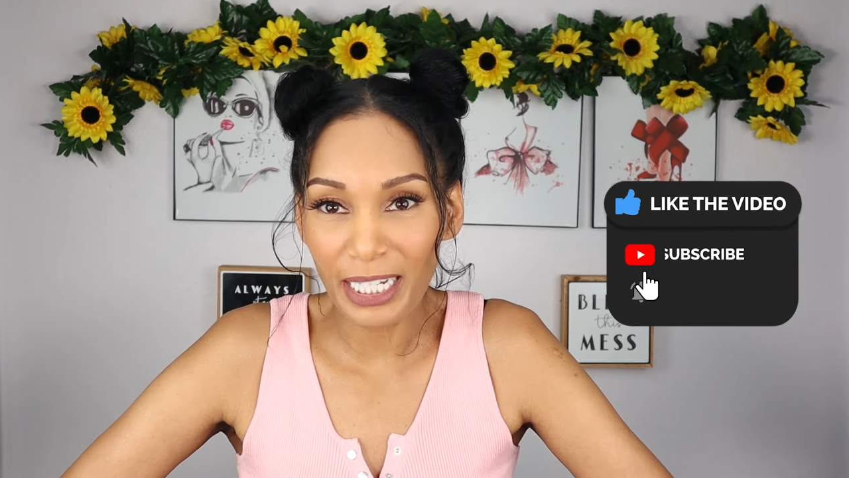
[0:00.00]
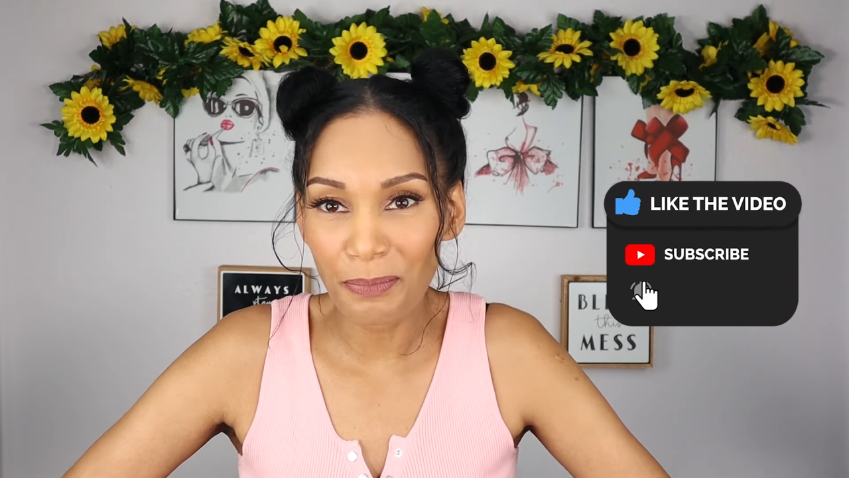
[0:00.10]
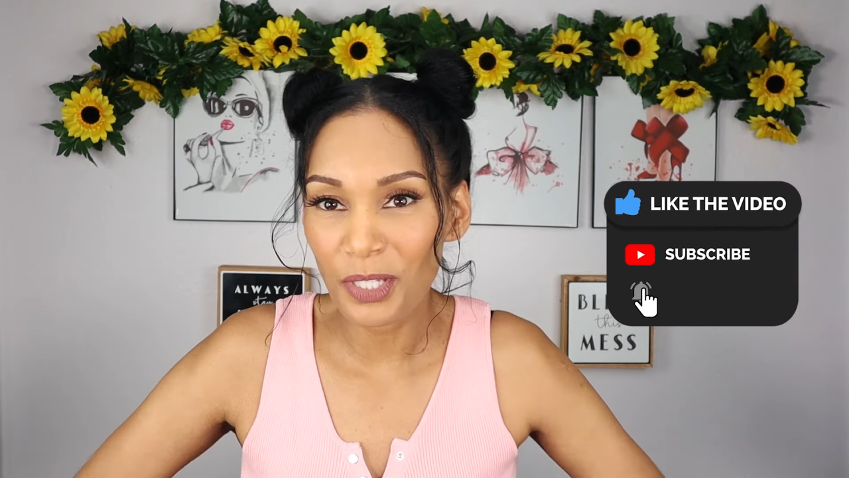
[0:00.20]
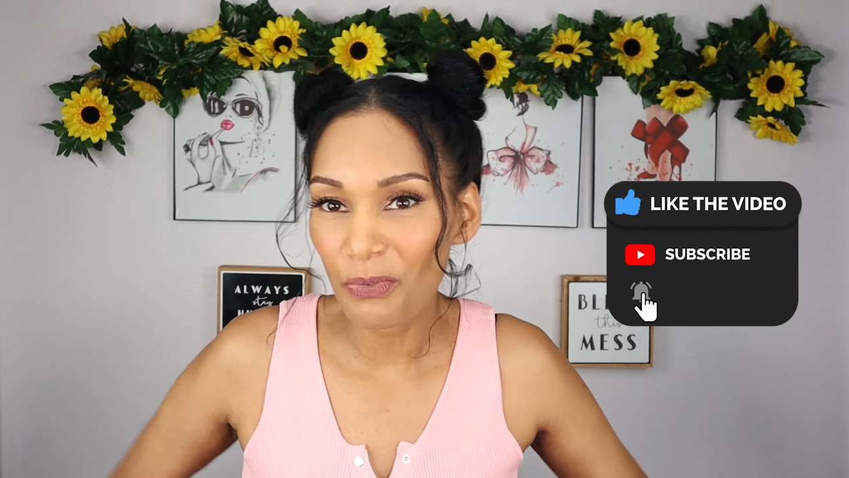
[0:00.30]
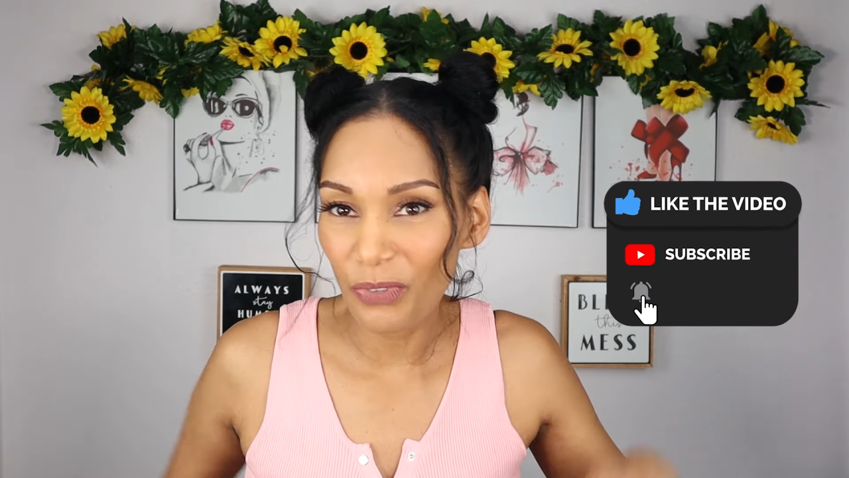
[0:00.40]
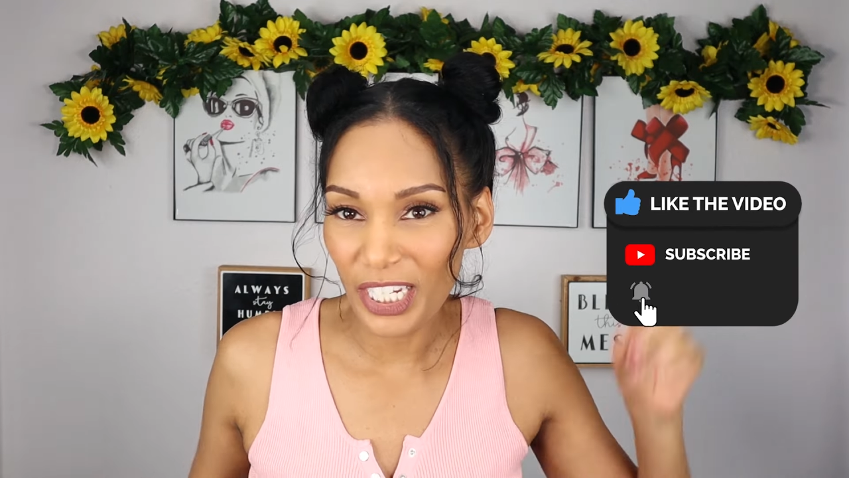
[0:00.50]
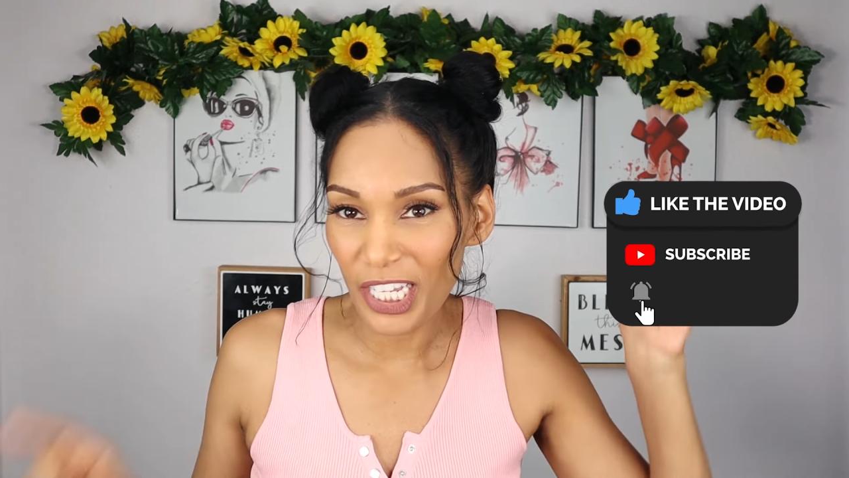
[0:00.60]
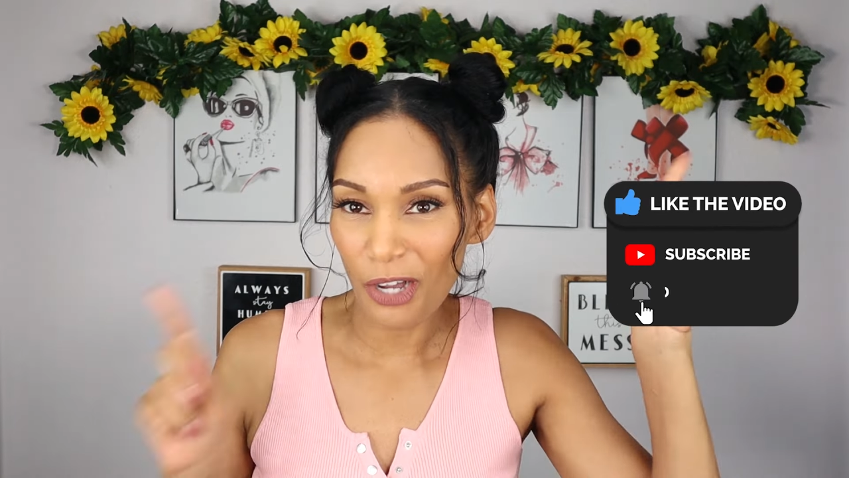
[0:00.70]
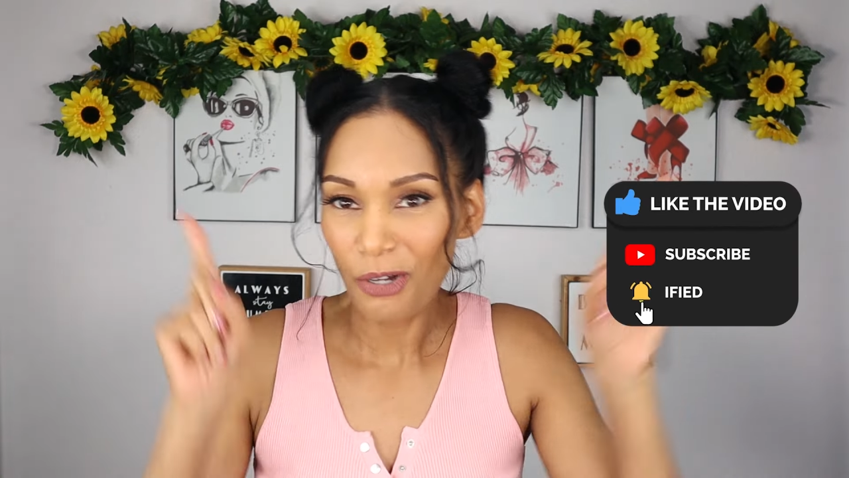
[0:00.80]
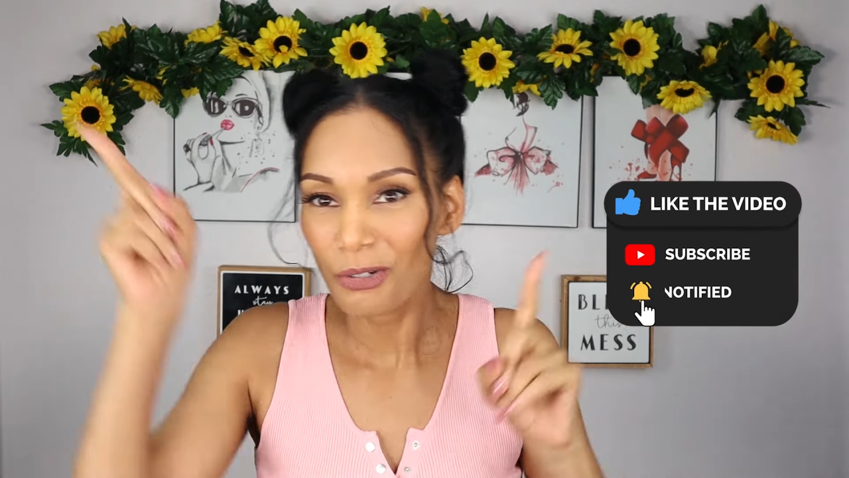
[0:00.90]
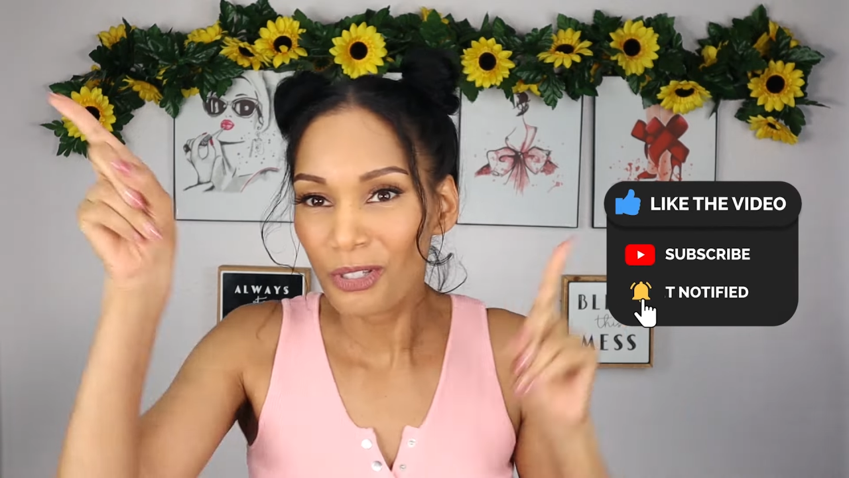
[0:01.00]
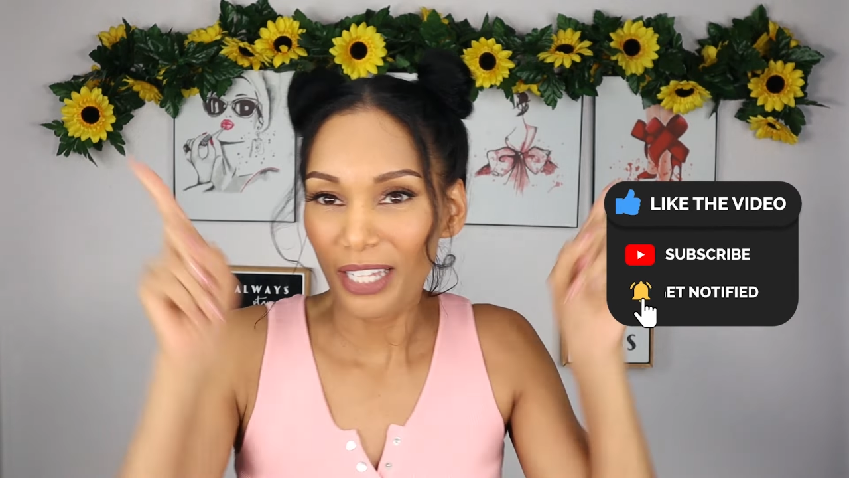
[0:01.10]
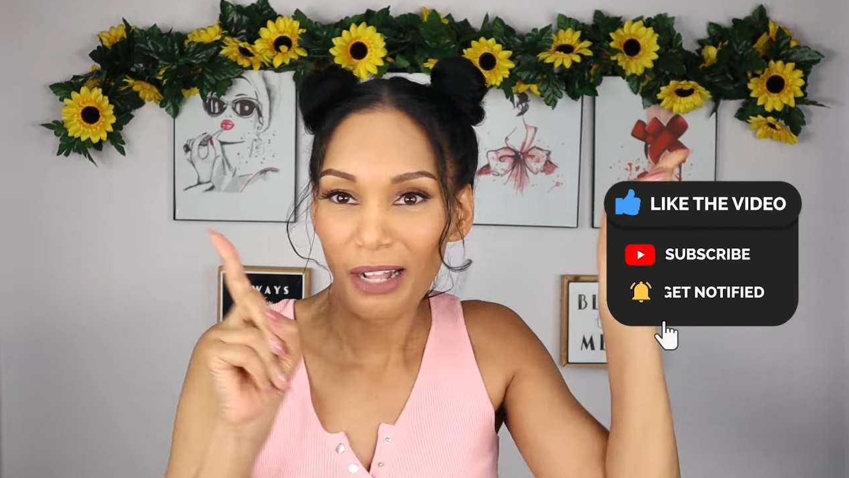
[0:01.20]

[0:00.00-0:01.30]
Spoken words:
IPSY videos.